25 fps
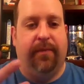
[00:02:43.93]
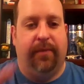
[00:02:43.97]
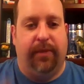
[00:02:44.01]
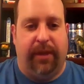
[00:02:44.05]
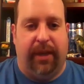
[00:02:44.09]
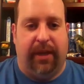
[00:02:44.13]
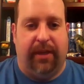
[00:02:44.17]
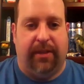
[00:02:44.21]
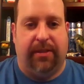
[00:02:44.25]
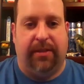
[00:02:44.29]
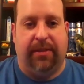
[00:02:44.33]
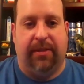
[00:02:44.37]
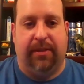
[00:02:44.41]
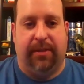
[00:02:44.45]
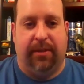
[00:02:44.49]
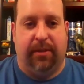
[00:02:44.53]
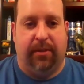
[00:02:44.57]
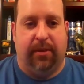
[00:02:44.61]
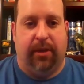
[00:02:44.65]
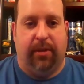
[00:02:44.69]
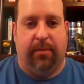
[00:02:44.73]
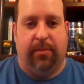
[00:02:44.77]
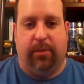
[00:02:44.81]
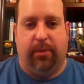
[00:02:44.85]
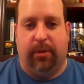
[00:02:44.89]
yes,
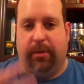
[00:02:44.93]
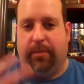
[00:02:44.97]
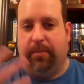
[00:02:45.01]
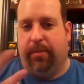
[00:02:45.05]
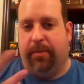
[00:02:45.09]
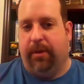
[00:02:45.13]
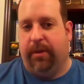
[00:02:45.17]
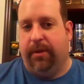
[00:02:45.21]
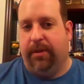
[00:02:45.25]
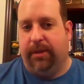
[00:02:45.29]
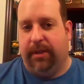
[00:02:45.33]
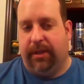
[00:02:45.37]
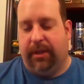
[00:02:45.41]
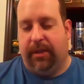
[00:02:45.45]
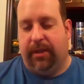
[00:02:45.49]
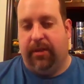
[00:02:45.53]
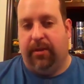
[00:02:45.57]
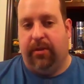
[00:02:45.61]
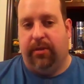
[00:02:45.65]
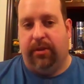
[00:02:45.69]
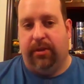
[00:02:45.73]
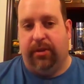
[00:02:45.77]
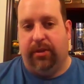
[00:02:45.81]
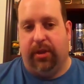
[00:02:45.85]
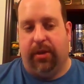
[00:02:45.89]
you're an important person and
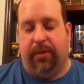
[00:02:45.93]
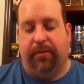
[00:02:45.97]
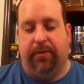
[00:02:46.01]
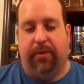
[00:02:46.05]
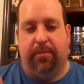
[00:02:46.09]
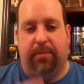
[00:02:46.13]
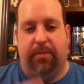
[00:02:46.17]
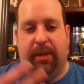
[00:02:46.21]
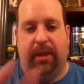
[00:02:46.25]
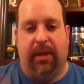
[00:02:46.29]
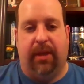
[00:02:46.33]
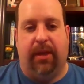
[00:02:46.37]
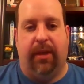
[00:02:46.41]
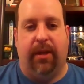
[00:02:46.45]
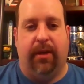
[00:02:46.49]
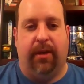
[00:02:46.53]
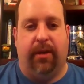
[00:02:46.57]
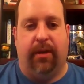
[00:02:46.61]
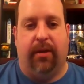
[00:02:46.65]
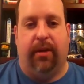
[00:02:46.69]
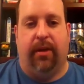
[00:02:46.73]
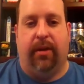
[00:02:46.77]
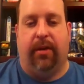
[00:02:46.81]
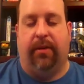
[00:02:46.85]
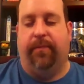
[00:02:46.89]
you deserve to be
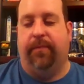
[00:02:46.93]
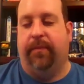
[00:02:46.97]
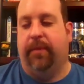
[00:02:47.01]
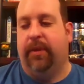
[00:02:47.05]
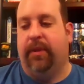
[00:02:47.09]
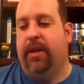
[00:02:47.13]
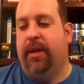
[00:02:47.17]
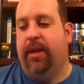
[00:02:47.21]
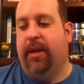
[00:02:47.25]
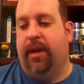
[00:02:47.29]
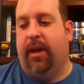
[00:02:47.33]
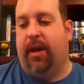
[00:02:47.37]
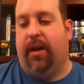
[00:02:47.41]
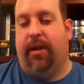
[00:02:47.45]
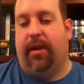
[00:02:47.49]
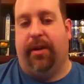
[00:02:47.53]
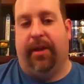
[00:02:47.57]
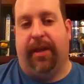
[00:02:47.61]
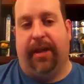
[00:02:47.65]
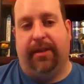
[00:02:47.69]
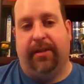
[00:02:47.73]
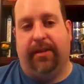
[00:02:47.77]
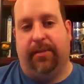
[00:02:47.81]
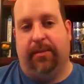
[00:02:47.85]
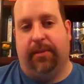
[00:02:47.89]
here and all
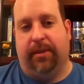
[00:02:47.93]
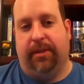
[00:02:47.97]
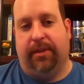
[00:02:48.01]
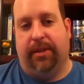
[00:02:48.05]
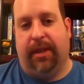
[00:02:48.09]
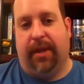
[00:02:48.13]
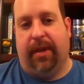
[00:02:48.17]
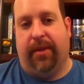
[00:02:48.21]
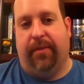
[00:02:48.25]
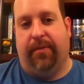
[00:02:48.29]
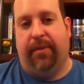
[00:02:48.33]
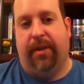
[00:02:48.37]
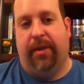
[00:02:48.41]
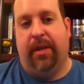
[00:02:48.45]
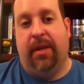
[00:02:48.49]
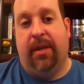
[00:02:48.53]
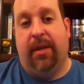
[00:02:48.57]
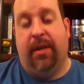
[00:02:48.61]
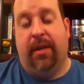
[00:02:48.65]
of that sort of stuff.